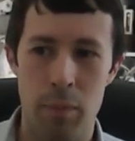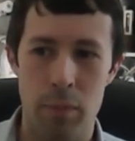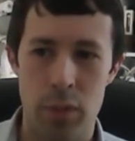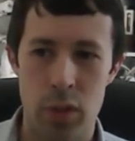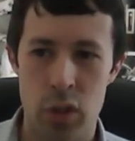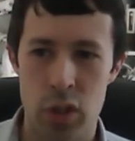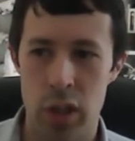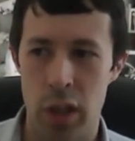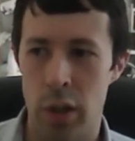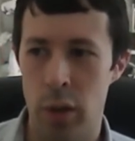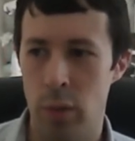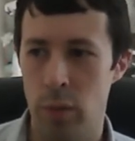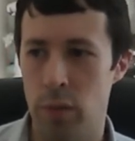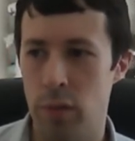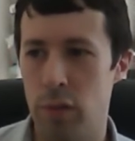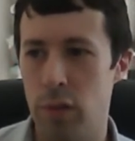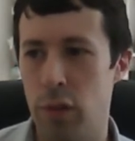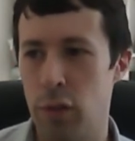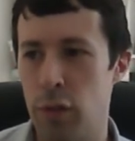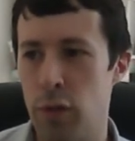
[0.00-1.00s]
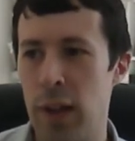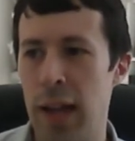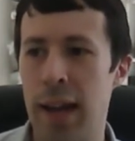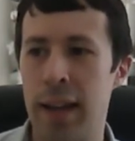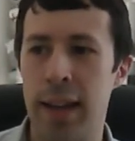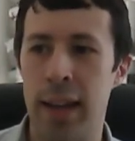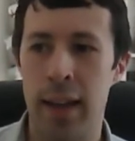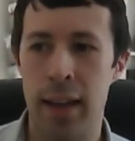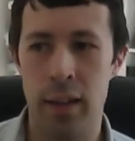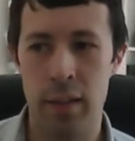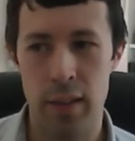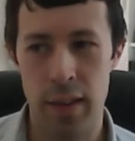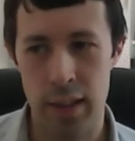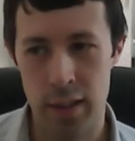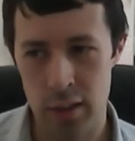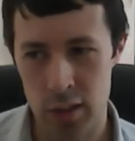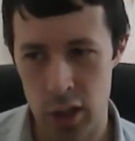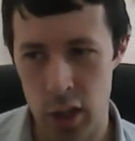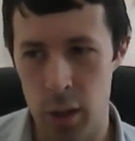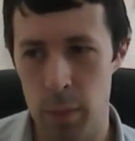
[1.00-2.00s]
So flagging
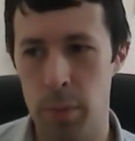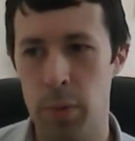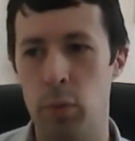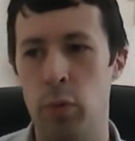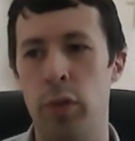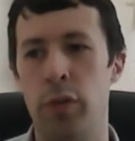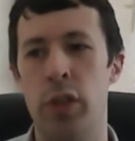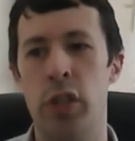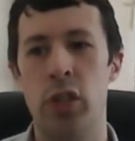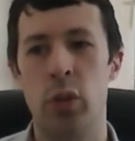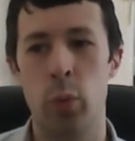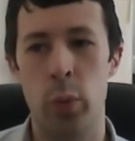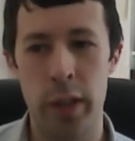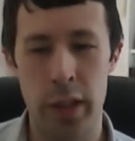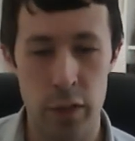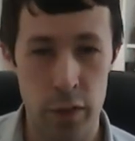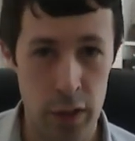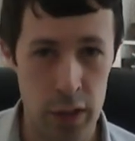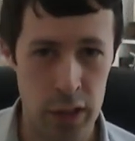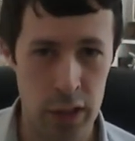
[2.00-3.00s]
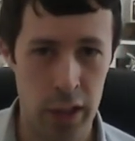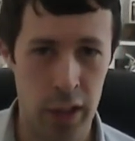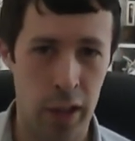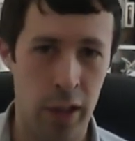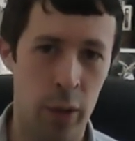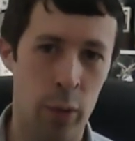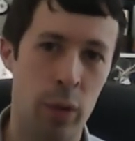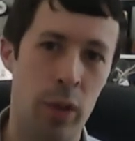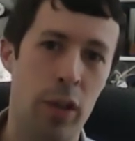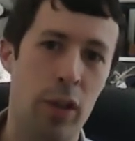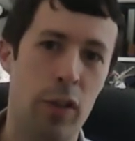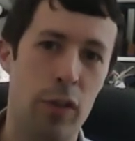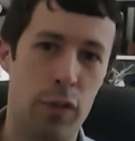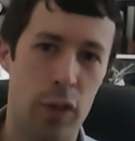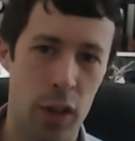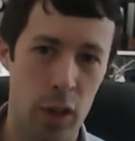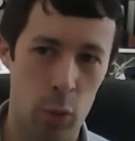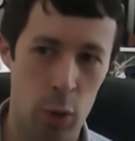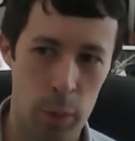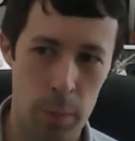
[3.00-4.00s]
things up, revision week video,
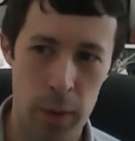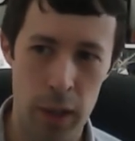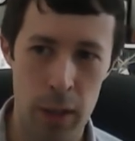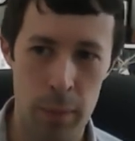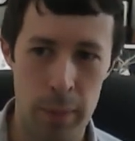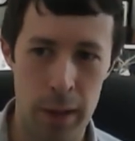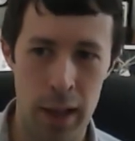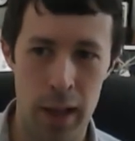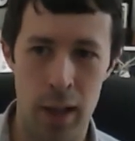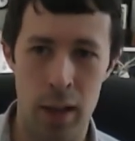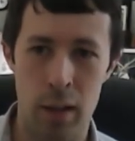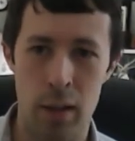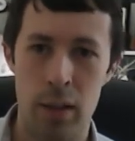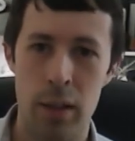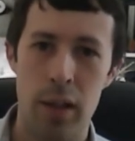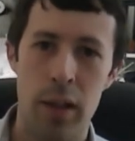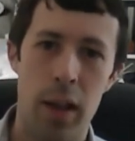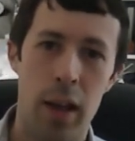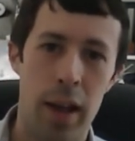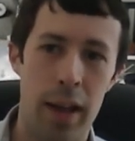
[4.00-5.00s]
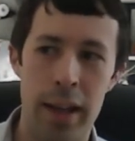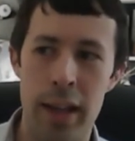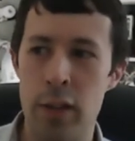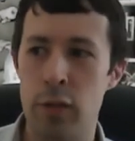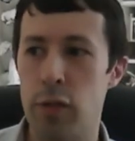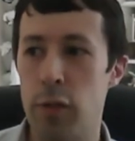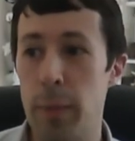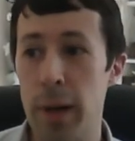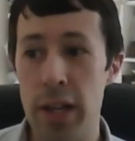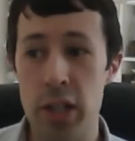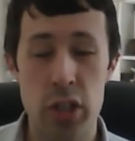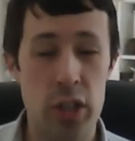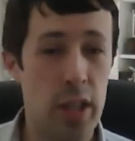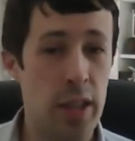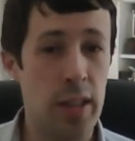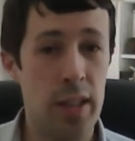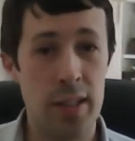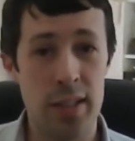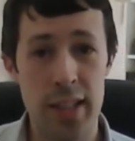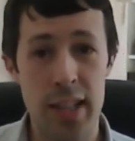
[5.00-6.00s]
follow-up email, information
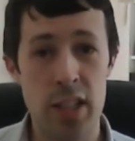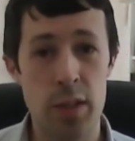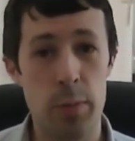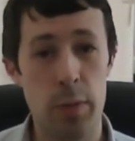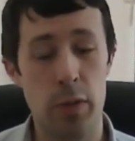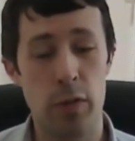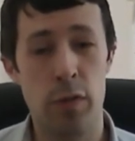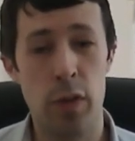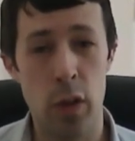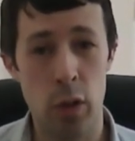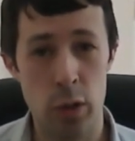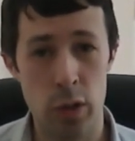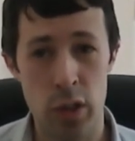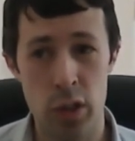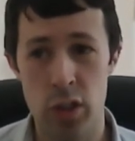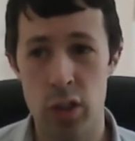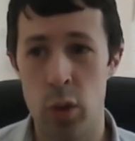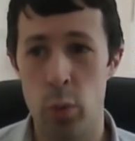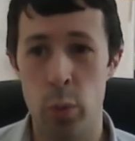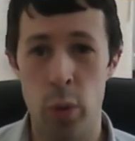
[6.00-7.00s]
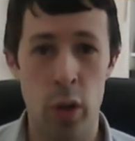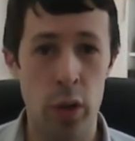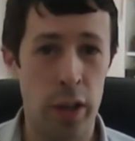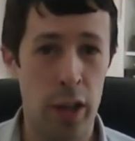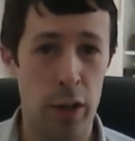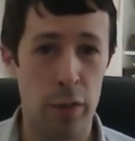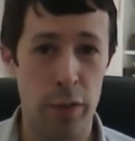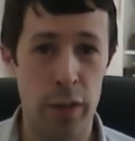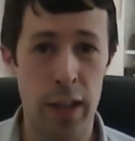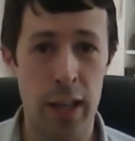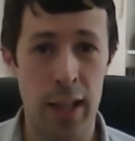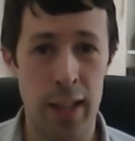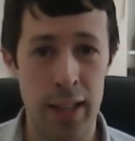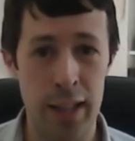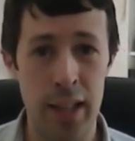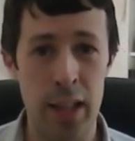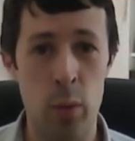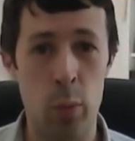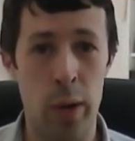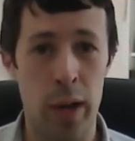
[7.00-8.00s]
in the assessment folder. So on our
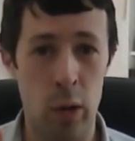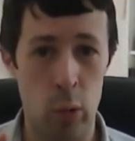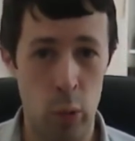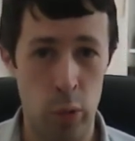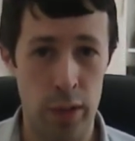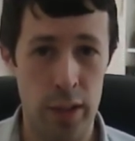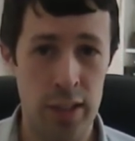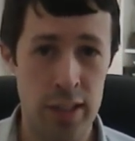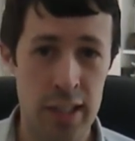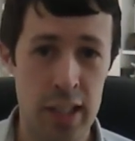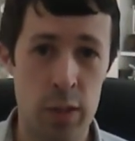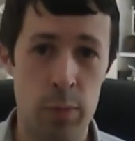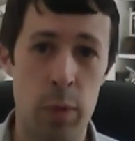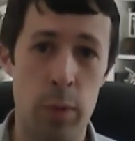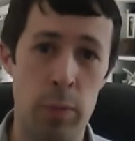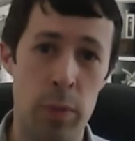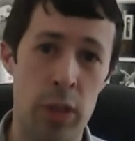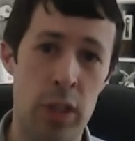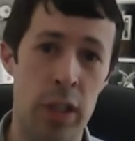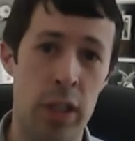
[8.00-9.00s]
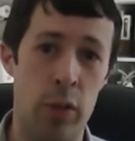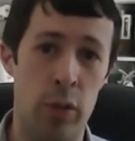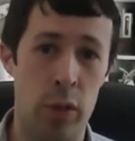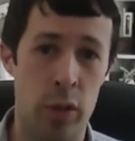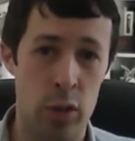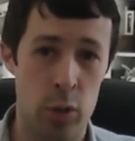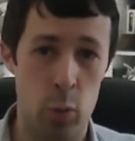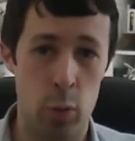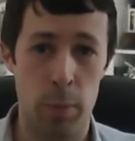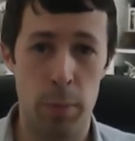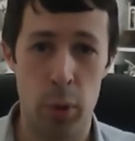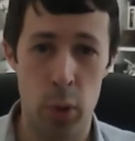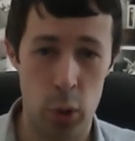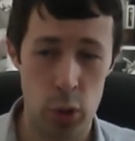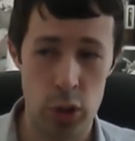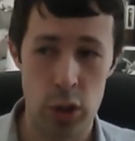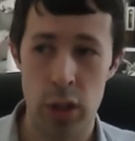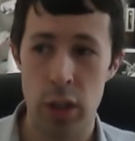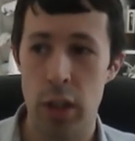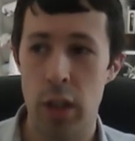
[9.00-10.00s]
VLE, where all the assessment materials were
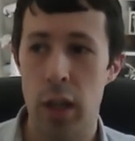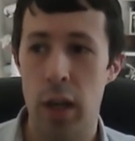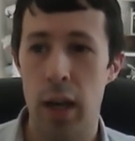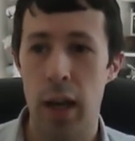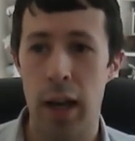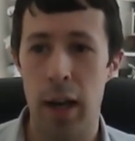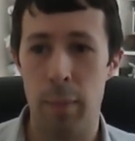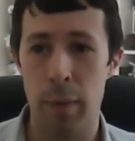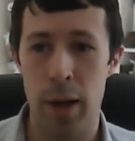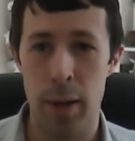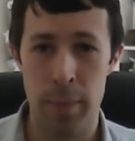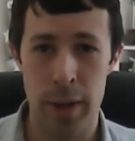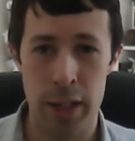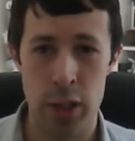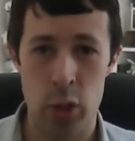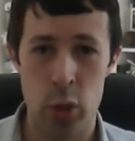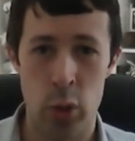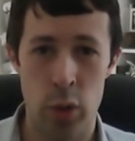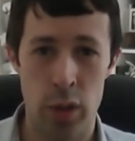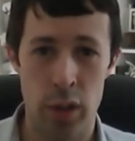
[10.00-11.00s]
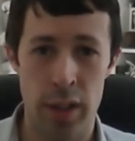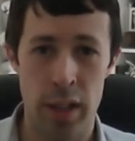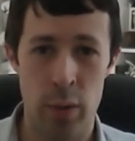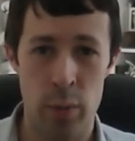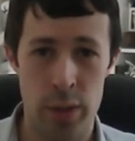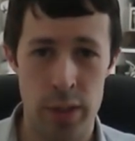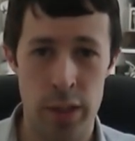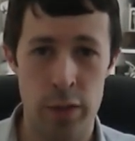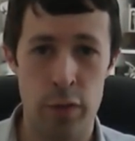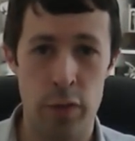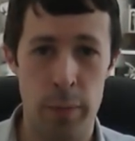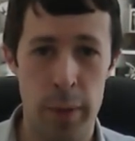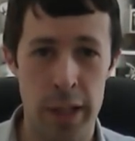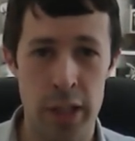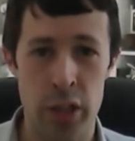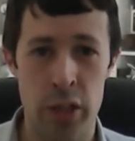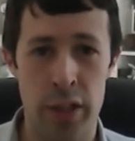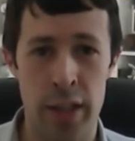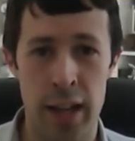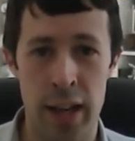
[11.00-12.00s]
put, I made sure that there was
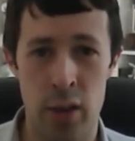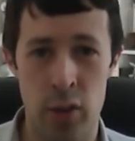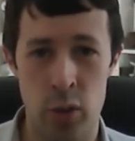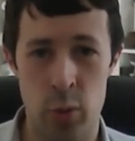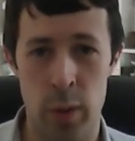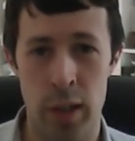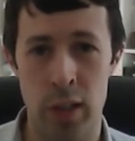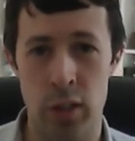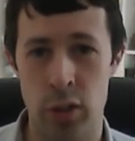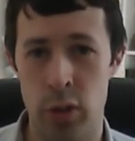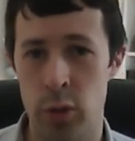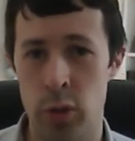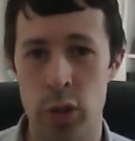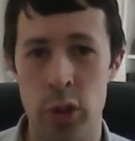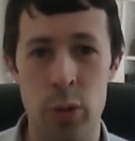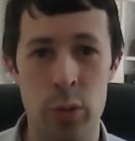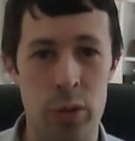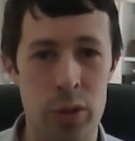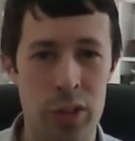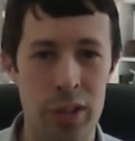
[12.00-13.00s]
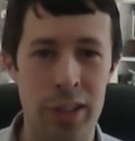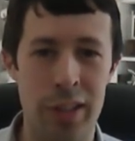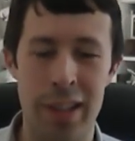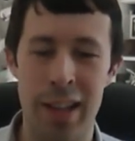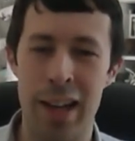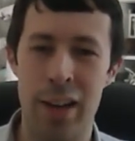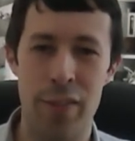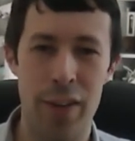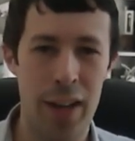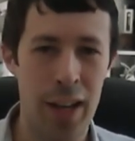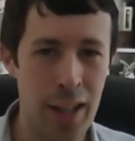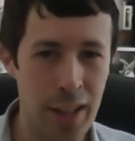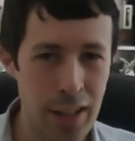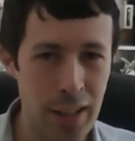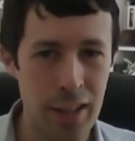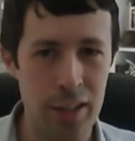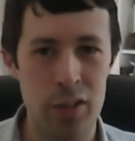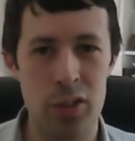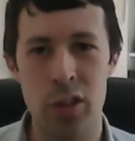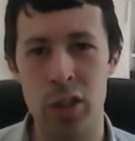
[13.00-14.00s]
information there as well, so students didn't have any
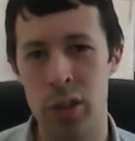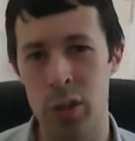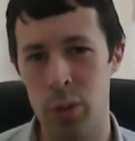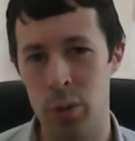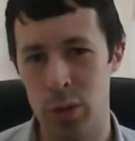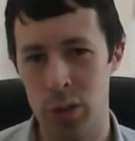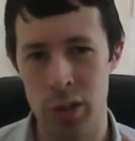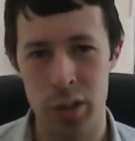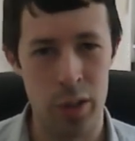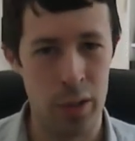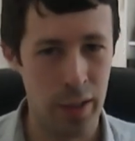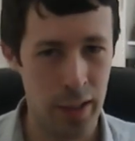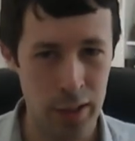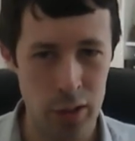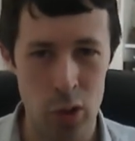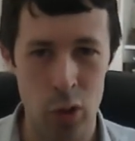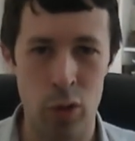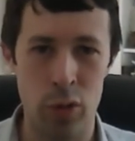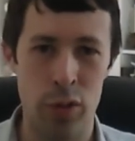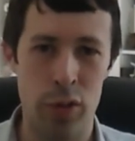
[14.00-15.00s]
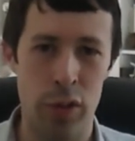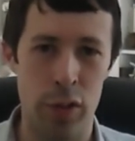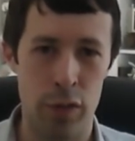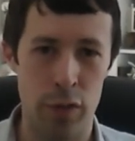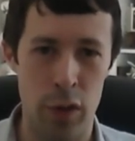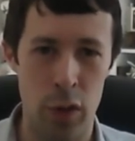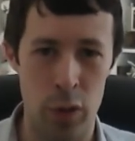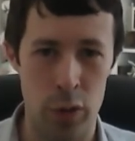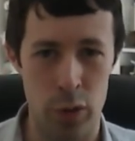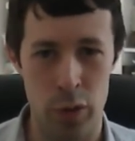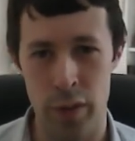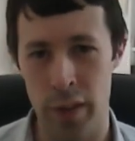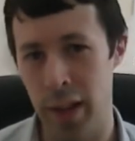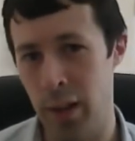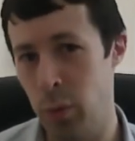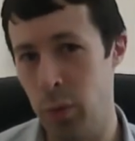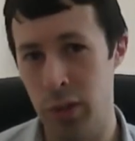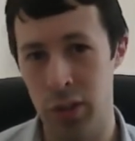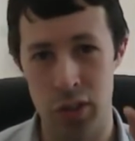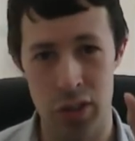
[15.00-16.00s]
excuse. You know, they'd gone to the folder and
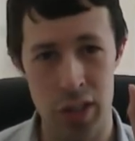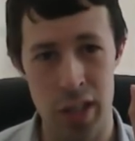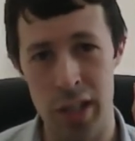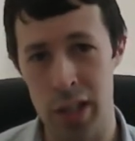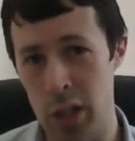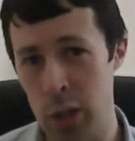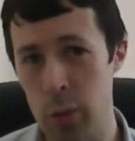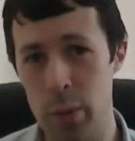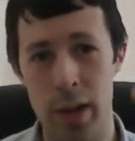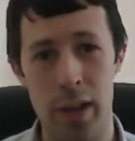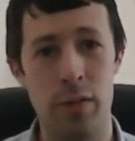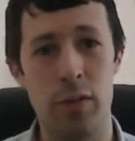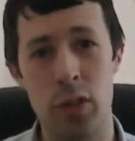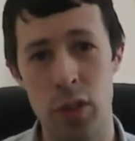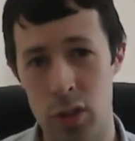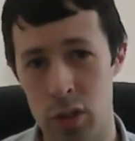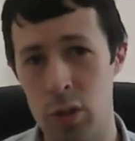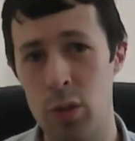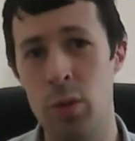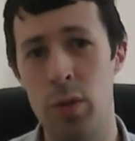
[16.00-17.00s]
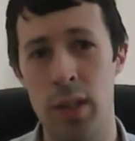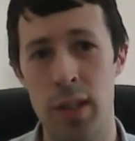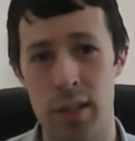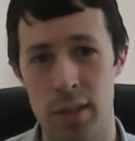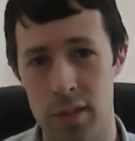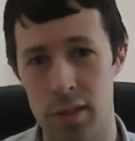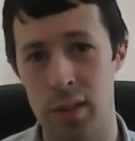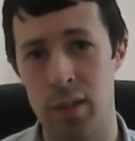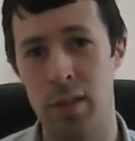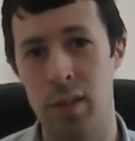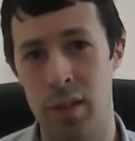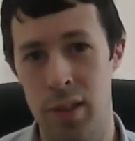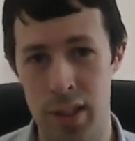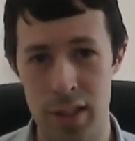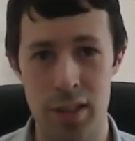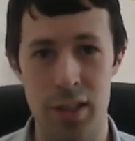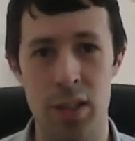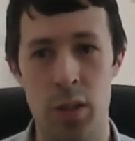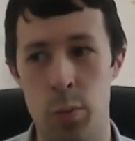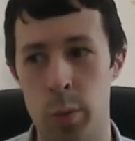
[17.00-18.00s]
they would see, you have to do this and
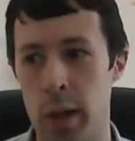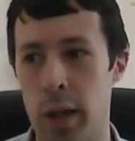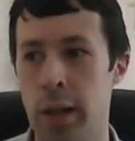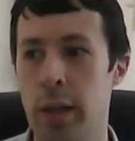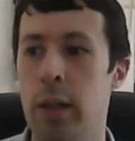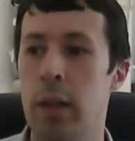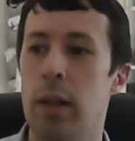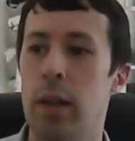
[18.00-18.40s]
this is why.